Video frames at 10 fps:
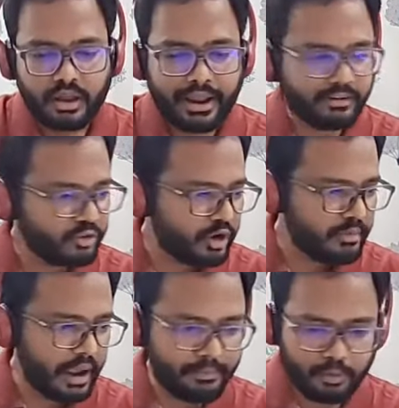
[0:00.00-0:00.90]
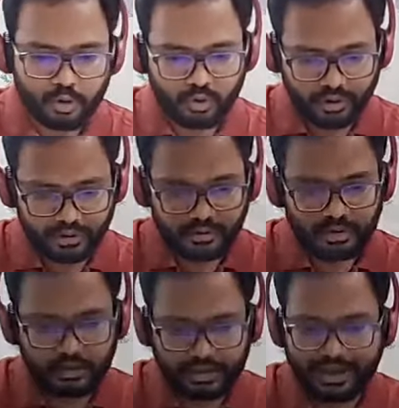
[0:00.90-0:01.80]
And sodium hypochlorite
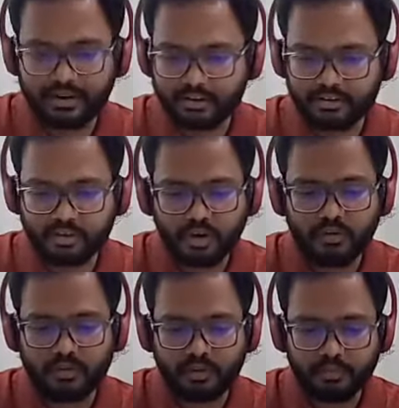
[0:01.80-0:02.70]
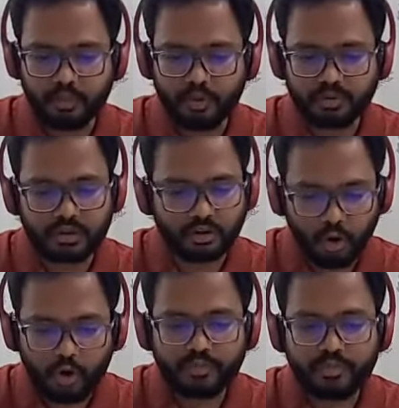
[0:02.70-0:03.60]
can dissolve both
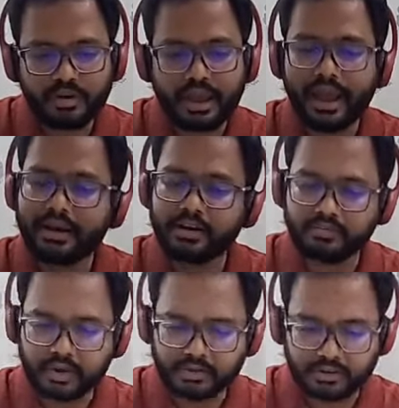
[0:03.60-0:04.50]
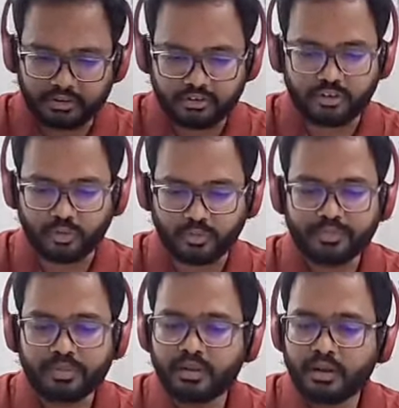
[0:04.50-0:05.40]
normal and infected tissue.
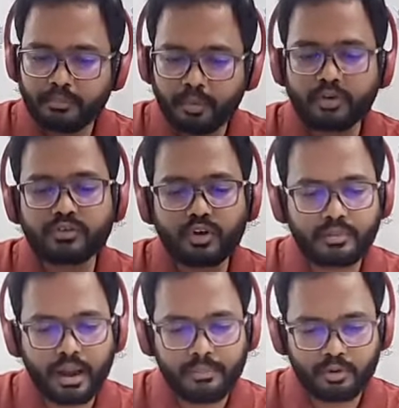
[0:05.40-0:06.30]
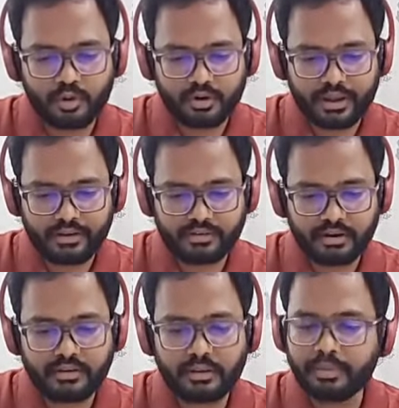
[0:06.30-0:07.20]
Post sodium hypochlorite
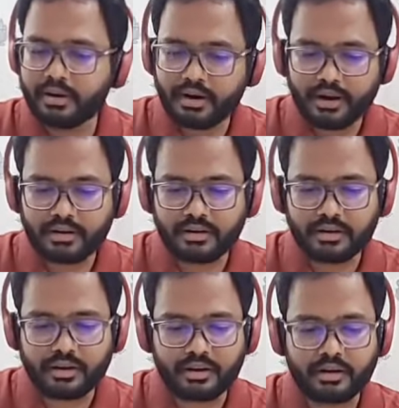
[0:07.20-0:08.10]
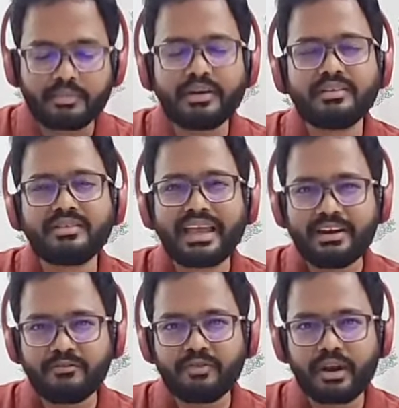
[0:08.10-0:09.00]
accident, the periradicular area remains
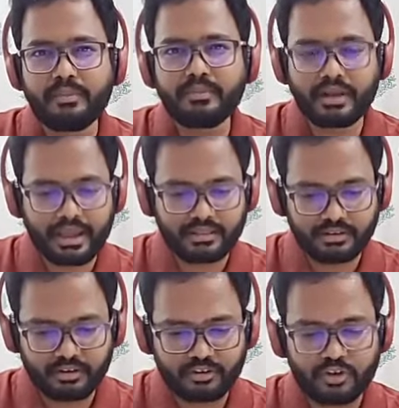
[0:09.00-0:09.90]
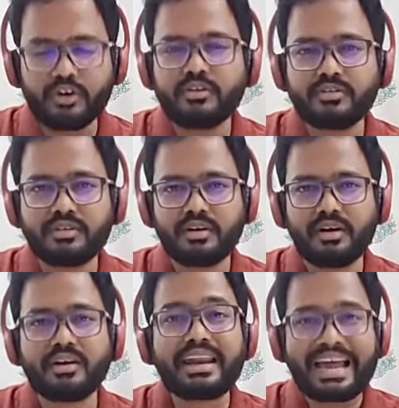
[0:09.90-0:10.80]
inflamed and the tissues
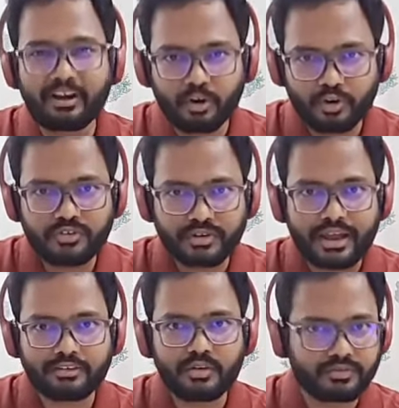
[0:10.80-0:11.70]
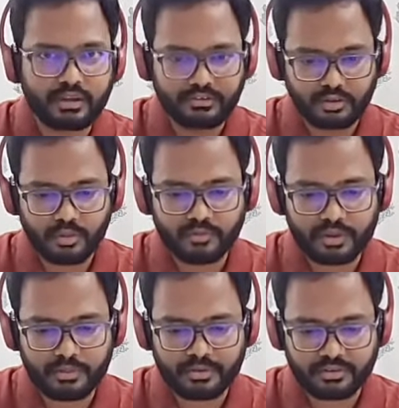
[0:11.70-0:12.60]
are necrosed as you've seen some of
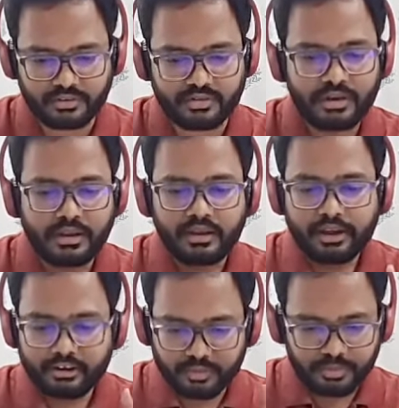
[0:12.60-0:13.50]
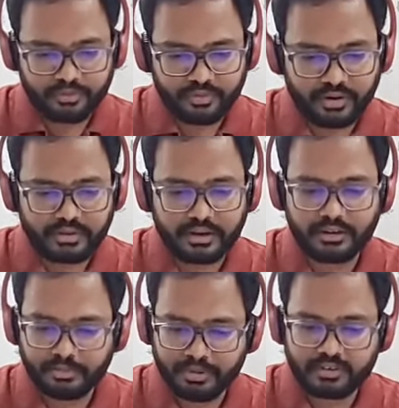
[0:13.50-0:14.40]
the images it's preferred that
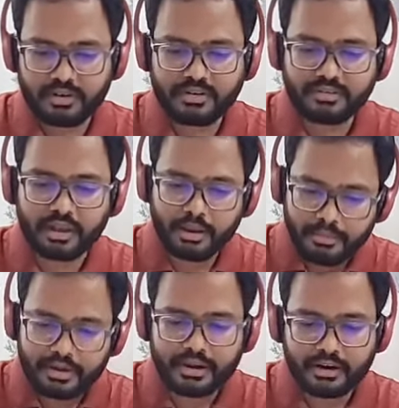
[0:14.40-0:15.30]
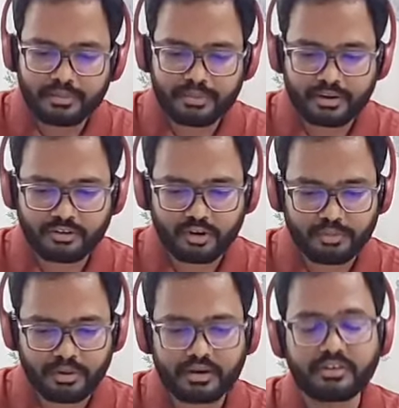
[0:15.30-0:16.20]
the patient is immediately placed
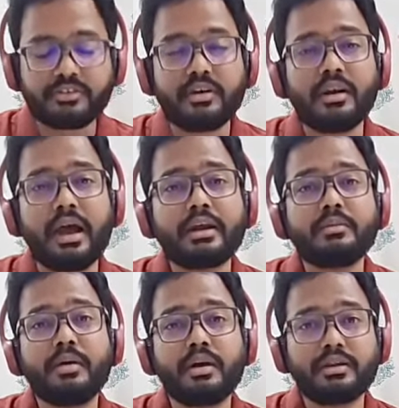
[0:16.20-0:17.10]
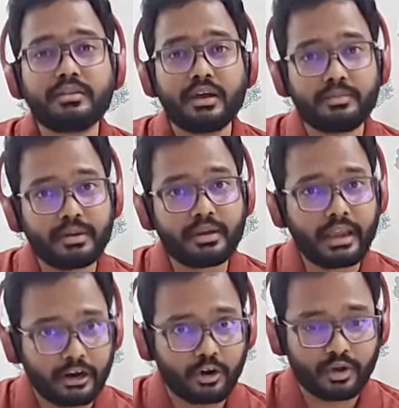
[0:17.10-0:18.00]
on parenteral antibiotic therapy,
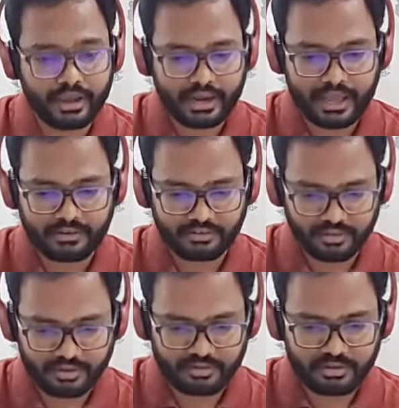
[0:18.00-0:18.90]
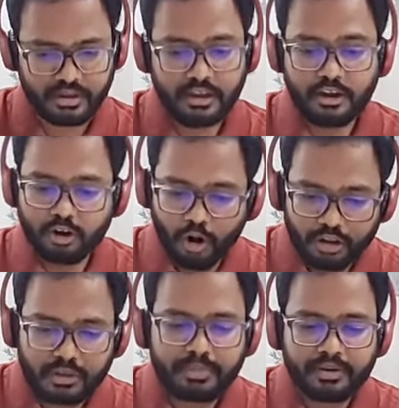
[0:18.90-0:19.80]
including analgesics.
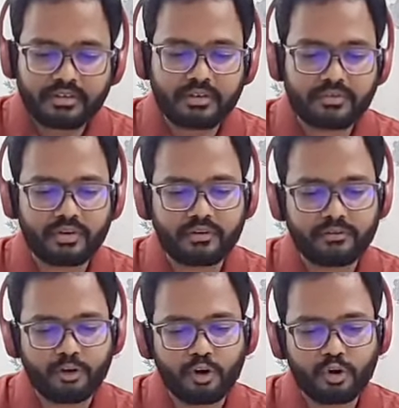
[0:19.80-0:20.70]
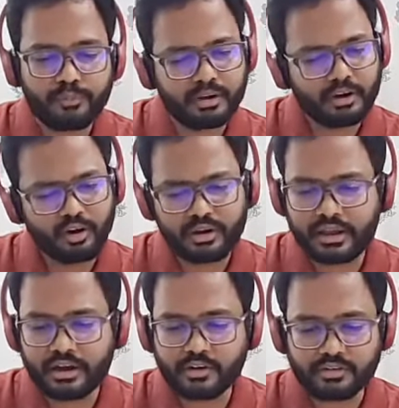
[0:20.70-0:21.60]
Call the patient for a follow-up
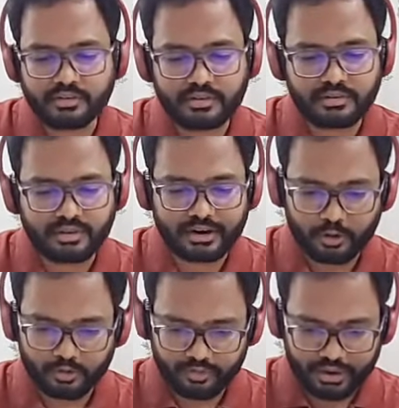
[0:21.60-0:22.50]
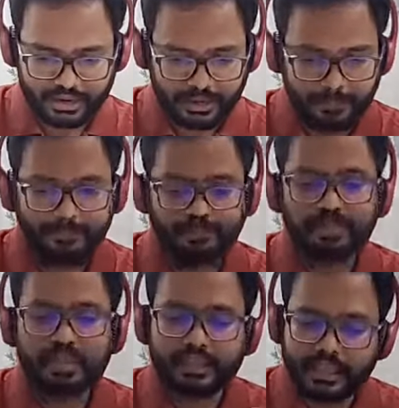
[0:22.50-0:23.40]
periodically to assess the rate of healing.
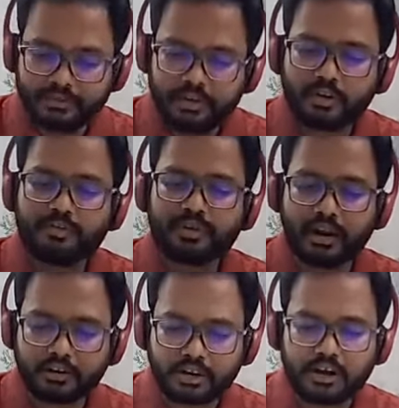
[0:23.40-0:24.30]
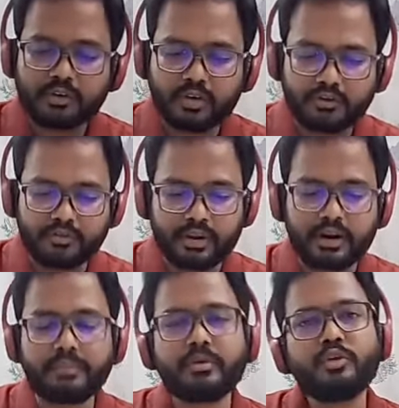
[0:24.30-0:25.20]
In the event of an uncontrolled
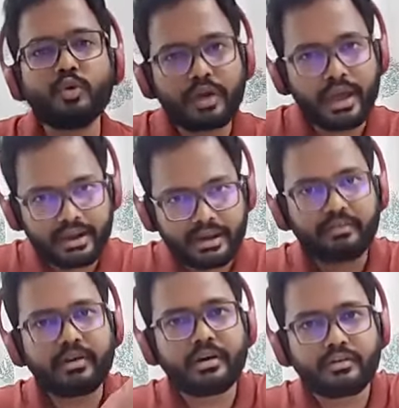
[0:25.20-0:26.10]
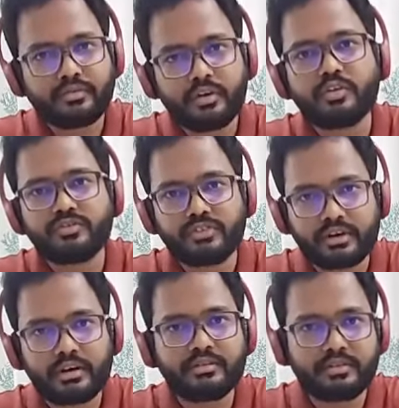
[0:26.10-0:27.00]
flare-up, you can even refer to a
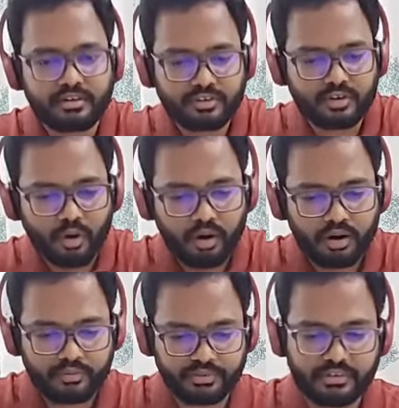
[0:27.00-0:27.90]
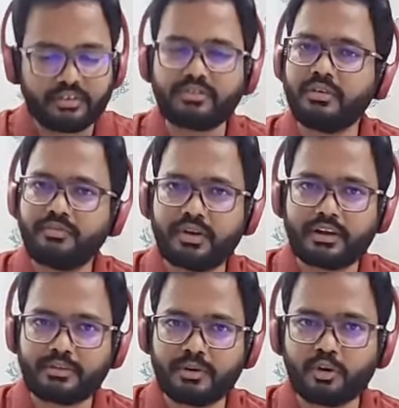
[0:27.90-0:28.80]
general surgeon or a physician for
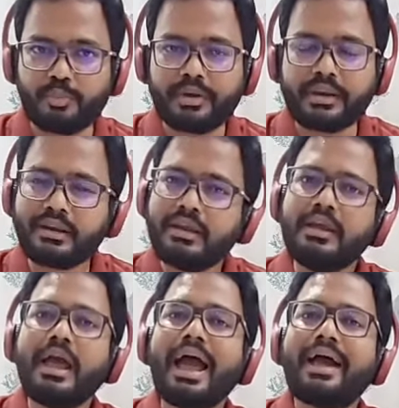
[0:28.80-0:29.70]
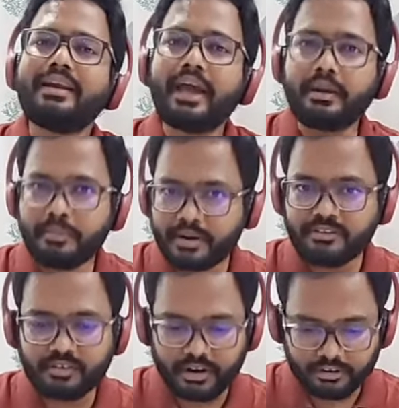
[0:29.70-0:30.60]
expert opinion and
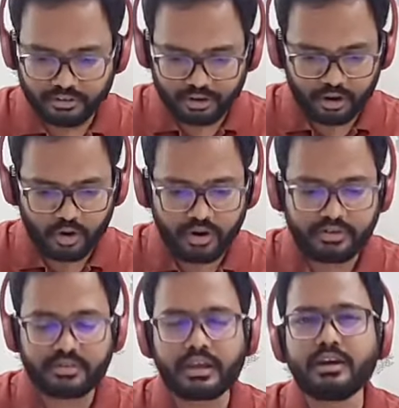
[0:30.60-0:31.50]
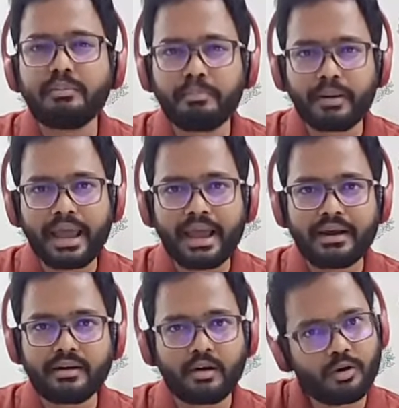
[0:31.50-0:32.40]
administering steroids in a
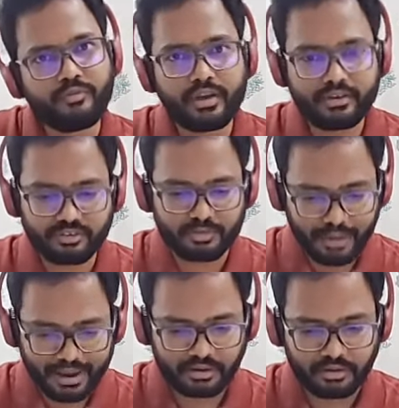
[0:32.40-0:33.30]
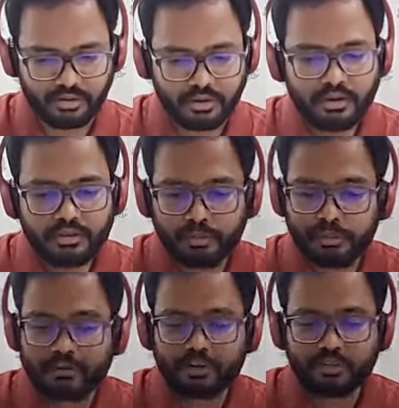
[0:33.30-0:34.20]
planned or phased manner. The
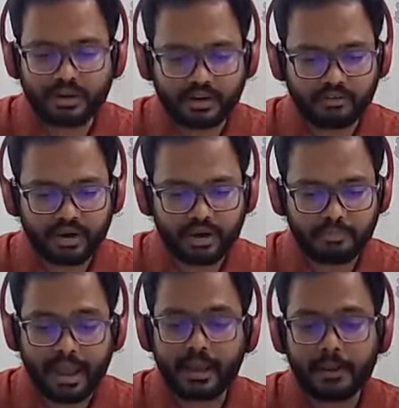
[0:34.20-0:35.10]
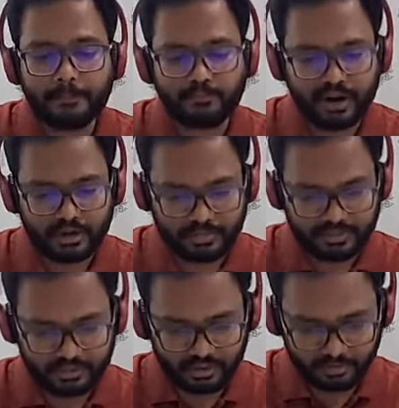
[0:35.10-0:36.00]
patient may require backup
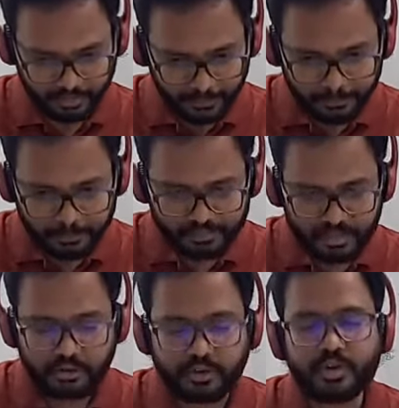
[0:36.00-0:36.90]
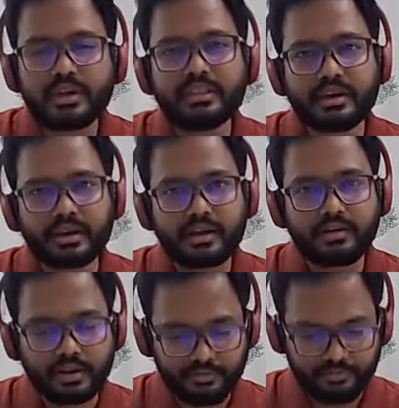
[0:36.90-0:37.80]
vitamin therapy during the
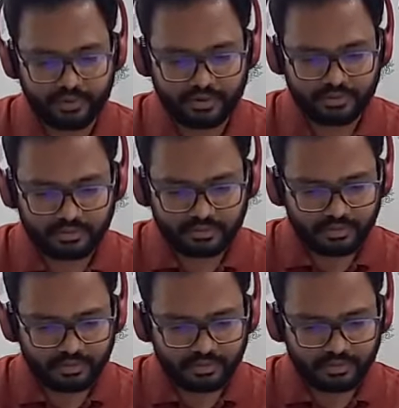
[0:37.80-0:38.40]
recovery phase.